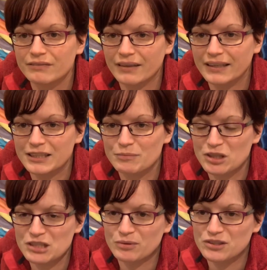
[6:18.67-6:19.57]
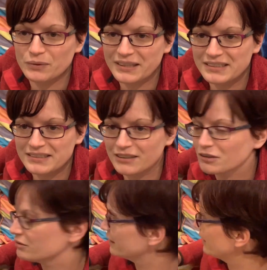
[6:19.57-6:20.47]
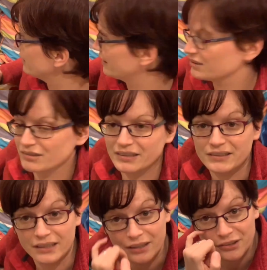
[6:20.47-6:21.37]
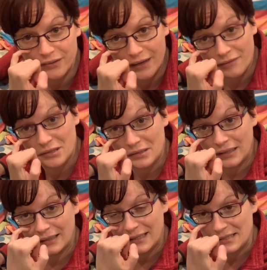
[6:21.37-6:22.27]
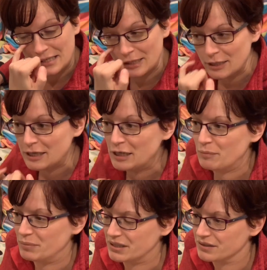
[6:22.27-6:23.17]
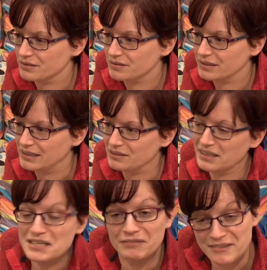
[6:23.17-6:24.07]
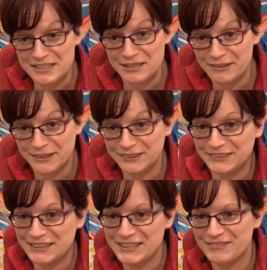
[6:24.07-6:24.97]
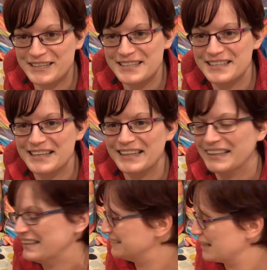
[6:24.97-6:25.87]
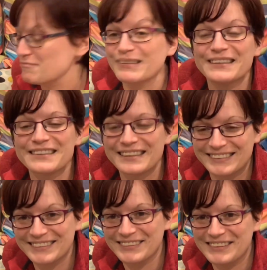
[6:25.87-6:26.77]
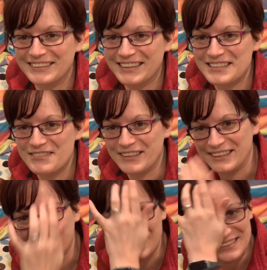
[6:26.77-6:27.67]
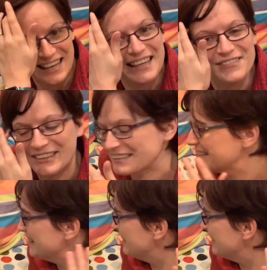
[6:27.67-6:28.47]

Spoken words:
fine as possible so I can dissolve it, and then I'll syringe it, and I'll show you how I do that later, because it's actually very difficult to syringe tablets unless you've kind of got the knack of it.